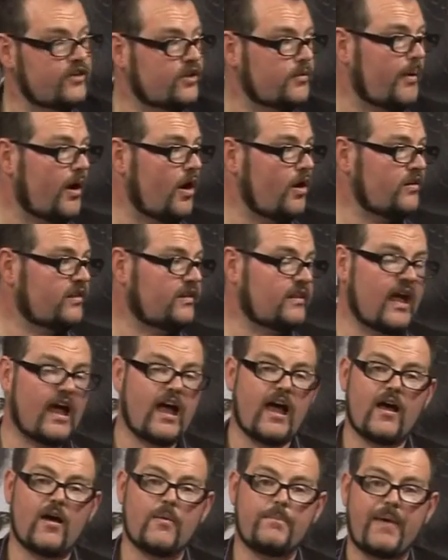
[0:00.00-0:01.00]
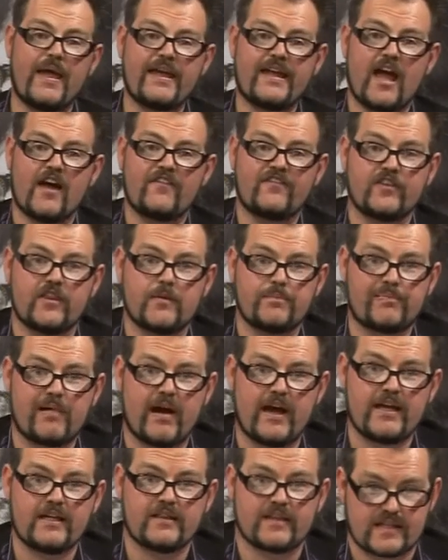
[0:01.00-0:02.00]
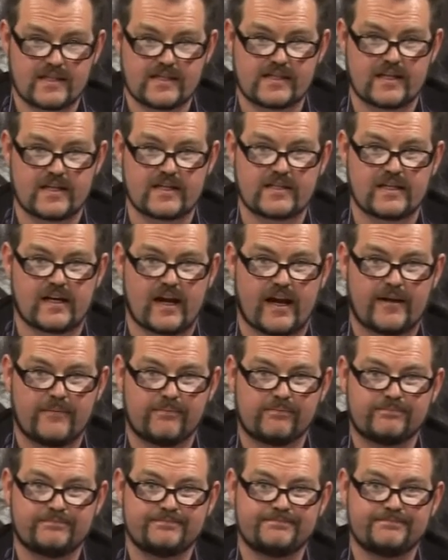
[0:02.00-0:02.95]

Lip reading: you to both. Back after the break. This is Citizen A.